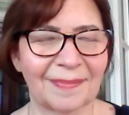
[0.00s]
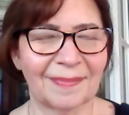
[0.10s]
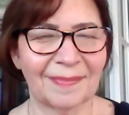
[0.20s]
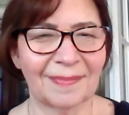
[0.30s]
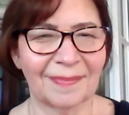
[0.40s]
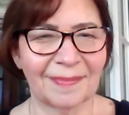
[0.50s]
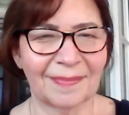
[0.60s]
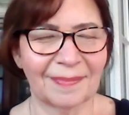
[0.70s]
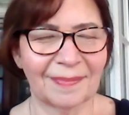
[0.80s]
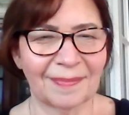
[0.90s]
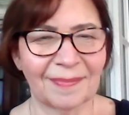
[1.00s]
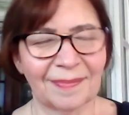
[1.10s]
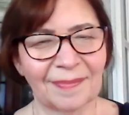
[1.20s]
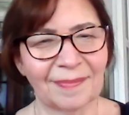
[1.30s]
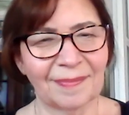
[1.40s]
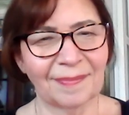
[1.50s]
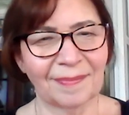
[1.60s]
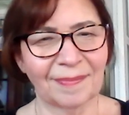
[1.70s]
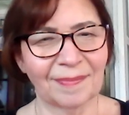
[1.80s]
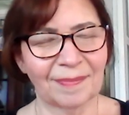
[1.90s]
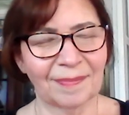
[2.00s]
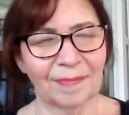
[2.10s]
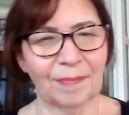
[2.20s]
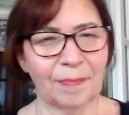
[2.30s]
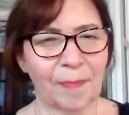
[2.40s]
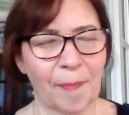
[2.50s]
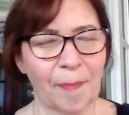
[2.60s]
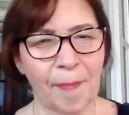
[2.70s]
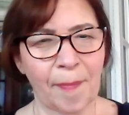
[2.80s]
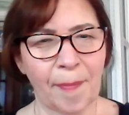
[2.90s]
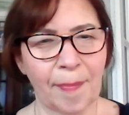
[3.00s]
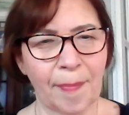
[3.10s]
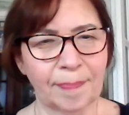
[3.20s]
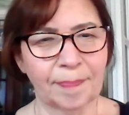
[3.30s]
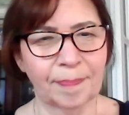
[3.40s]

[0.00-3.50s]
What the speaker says: (silent)